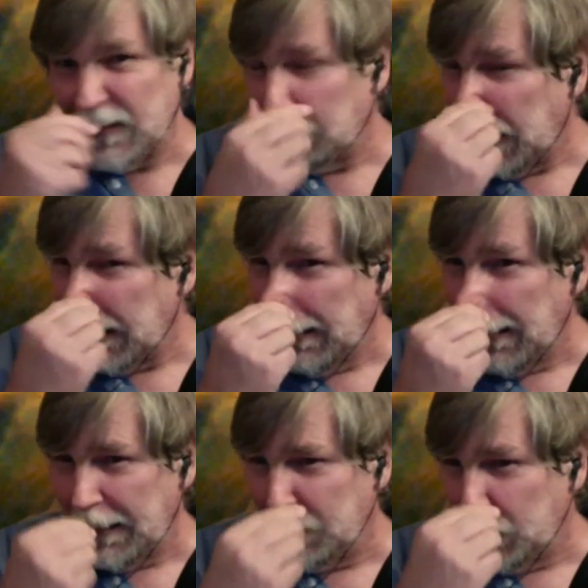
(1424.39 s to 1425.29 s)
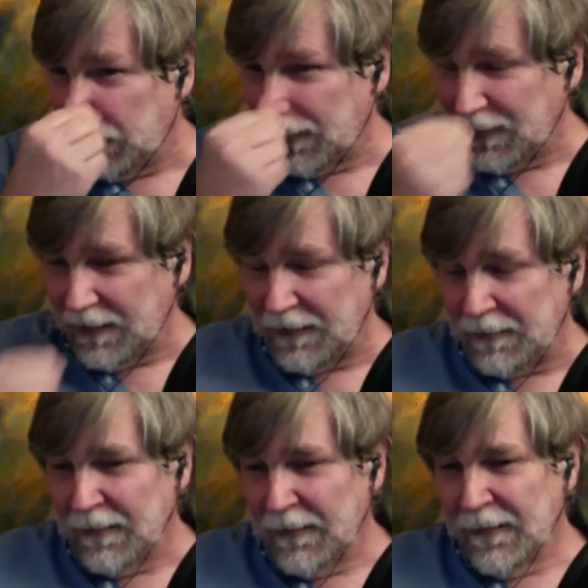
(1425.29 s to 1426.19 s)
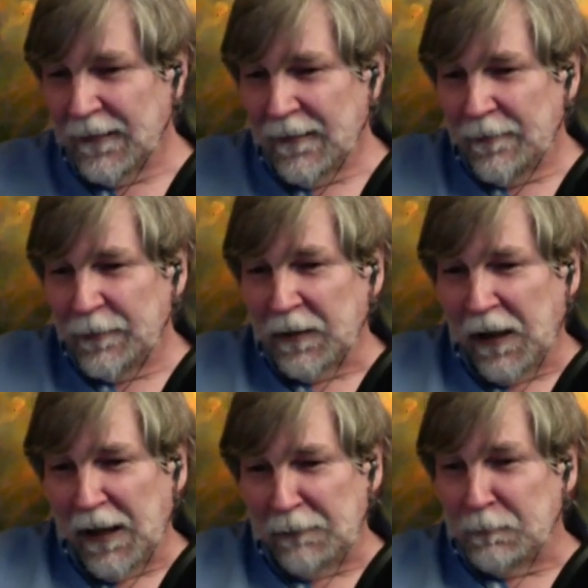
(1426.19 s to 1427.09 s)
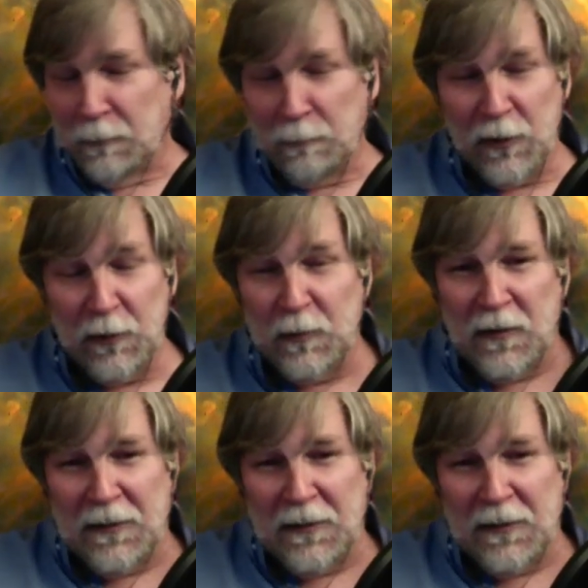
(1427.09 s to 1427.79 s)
And my line was the line from Newton: